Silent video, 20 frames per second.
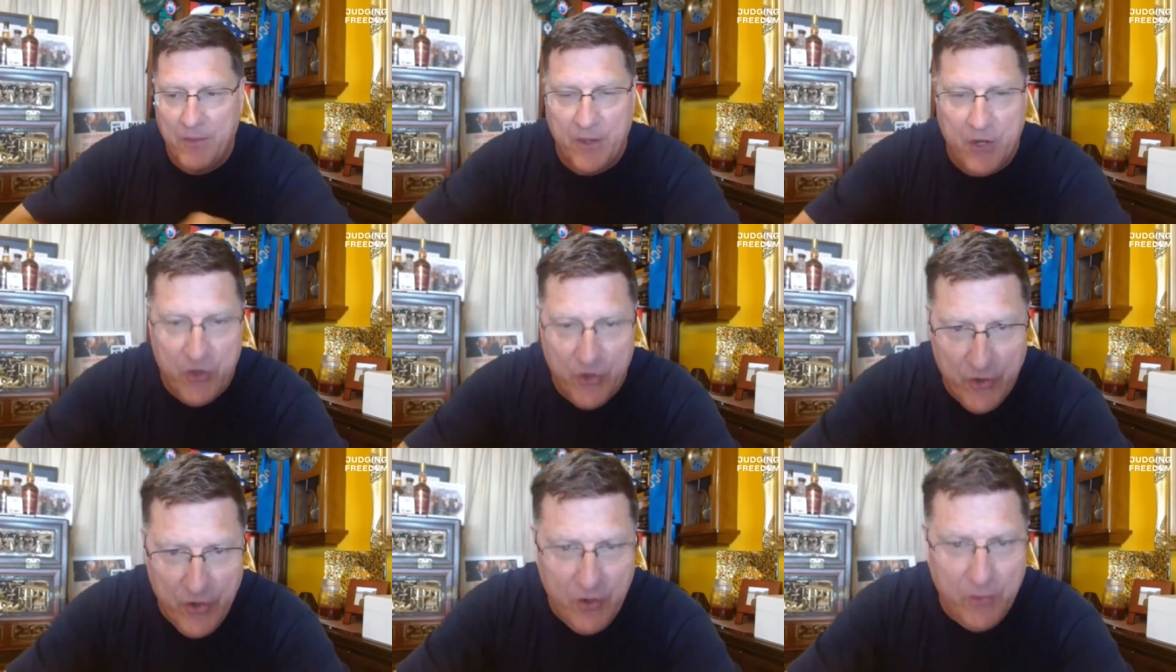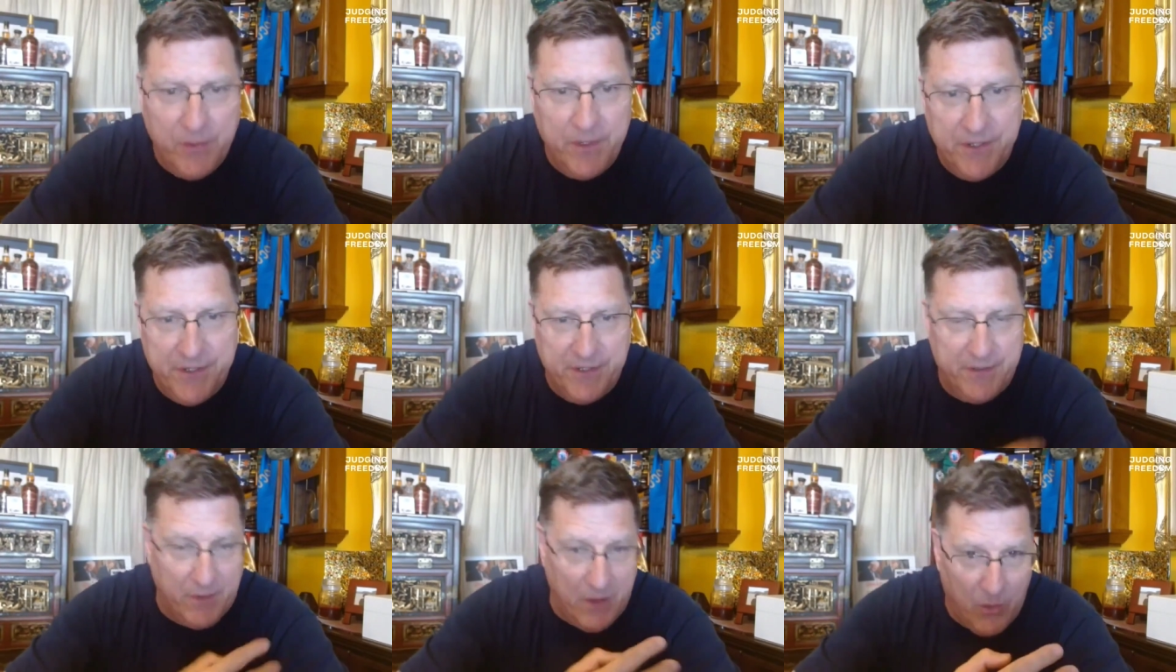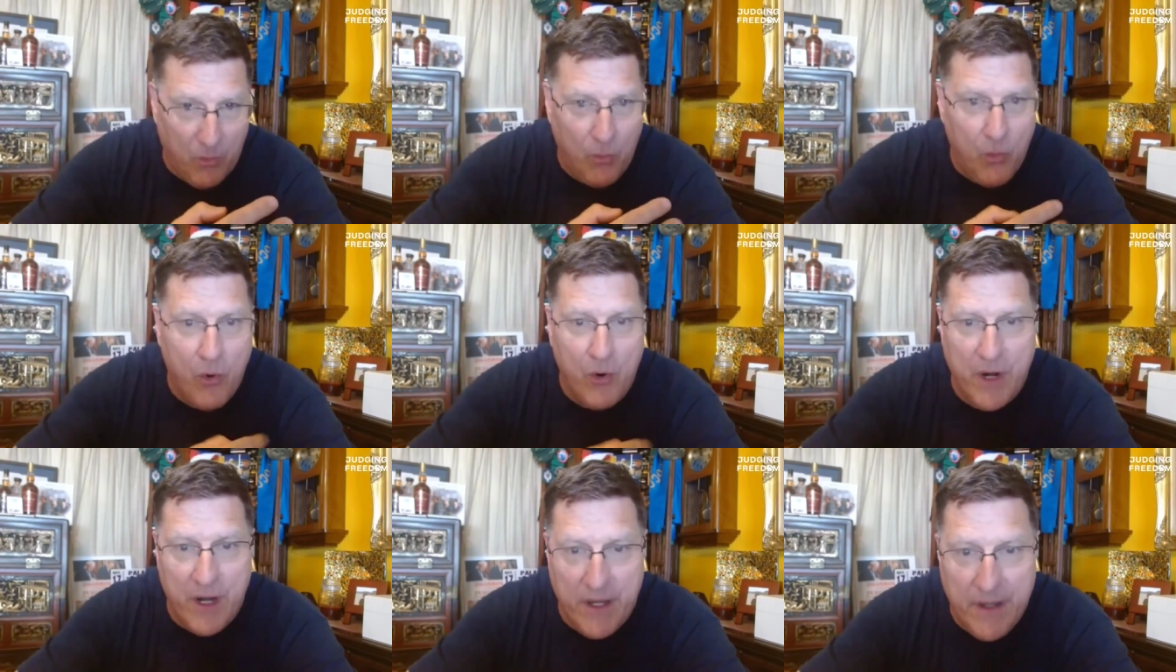Well, the crew was
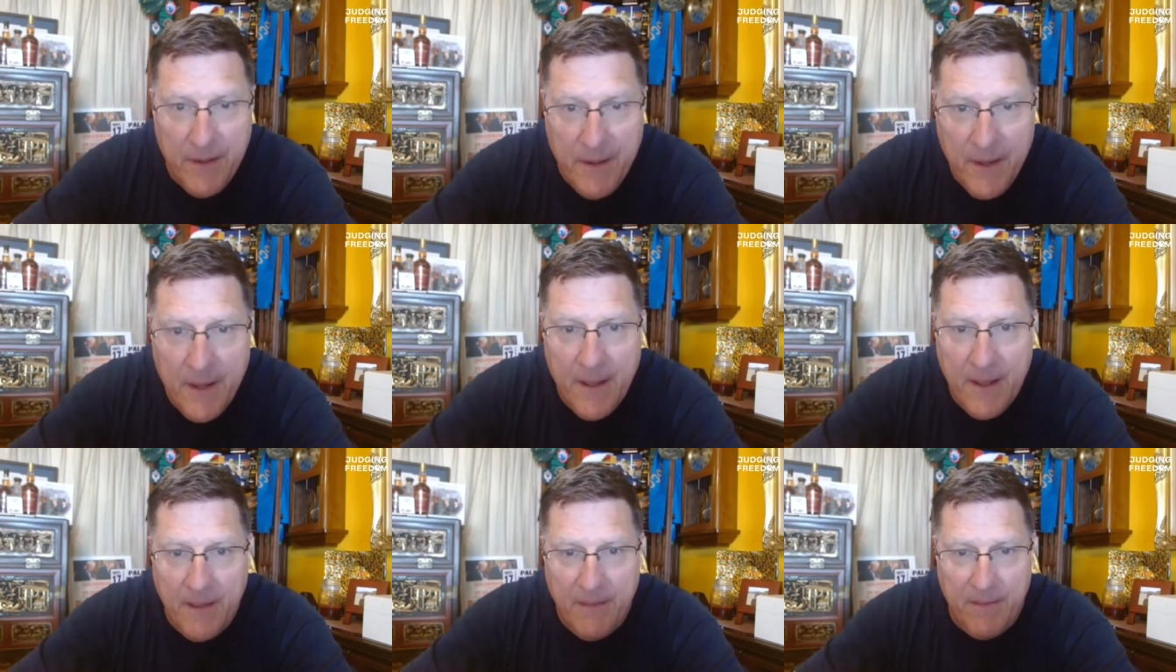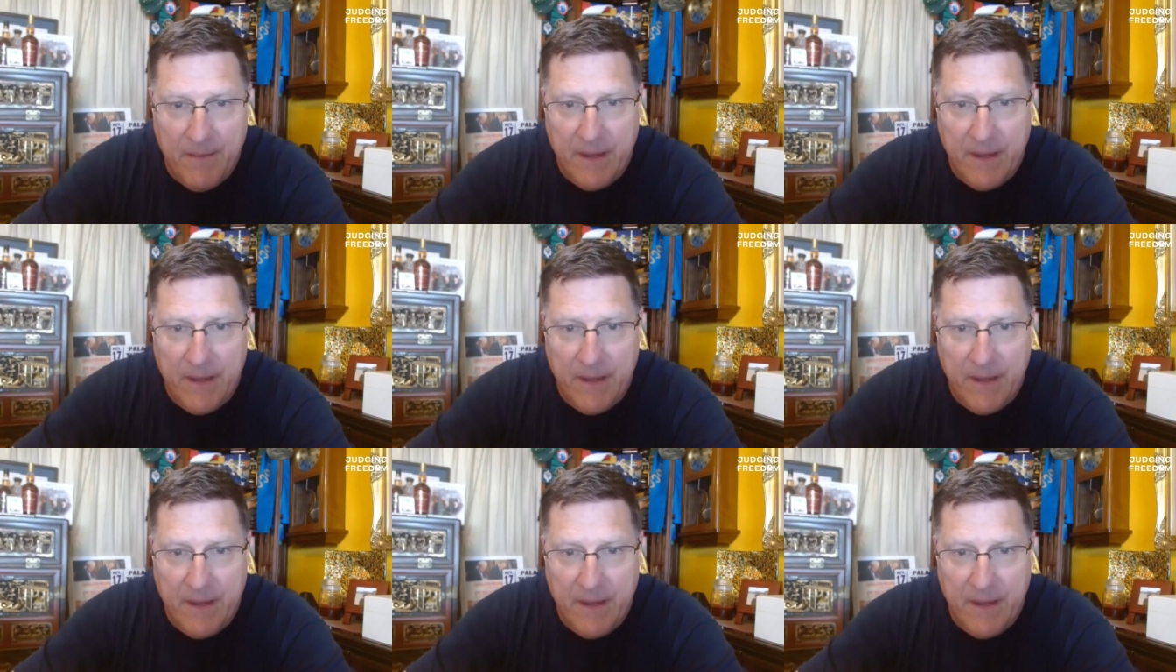awarded